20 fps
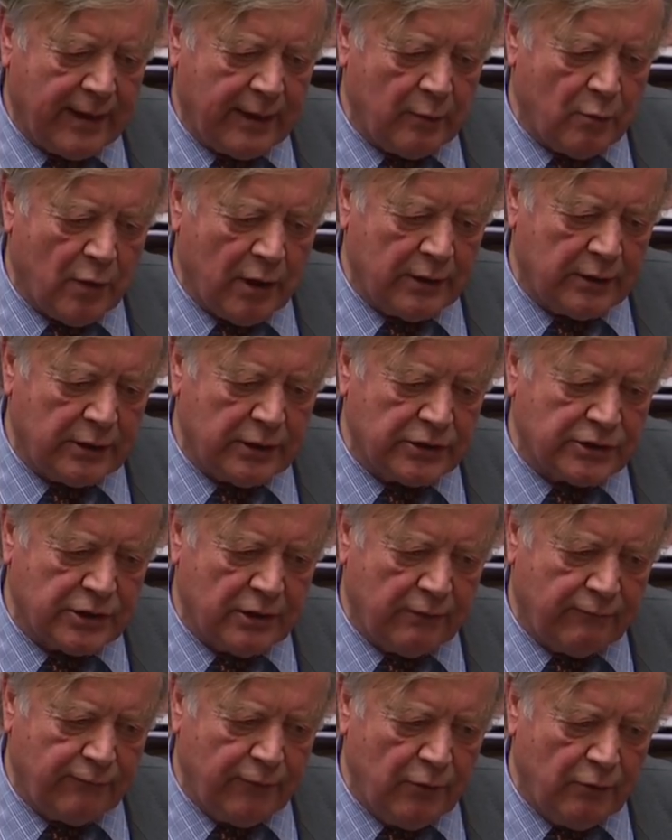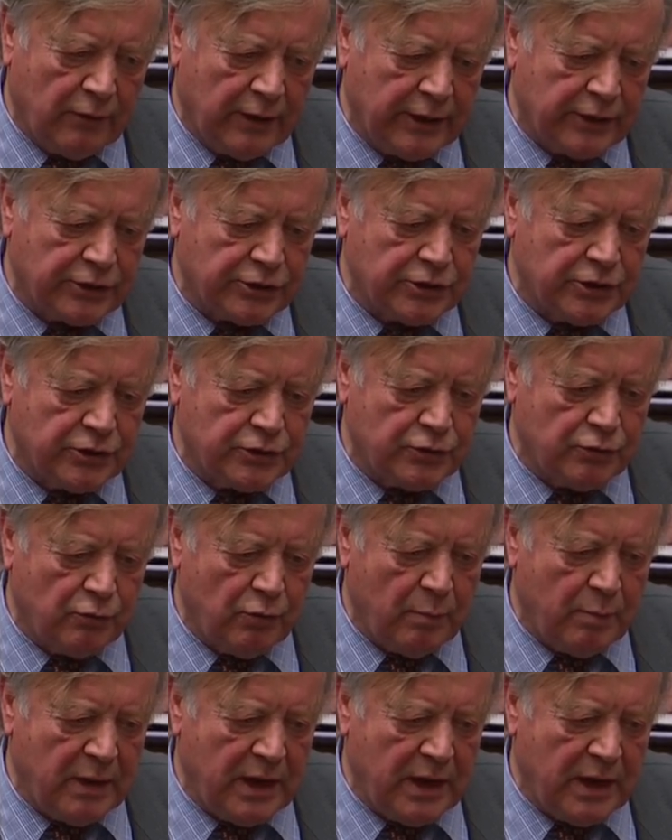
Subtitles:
if anyone is so foolish as to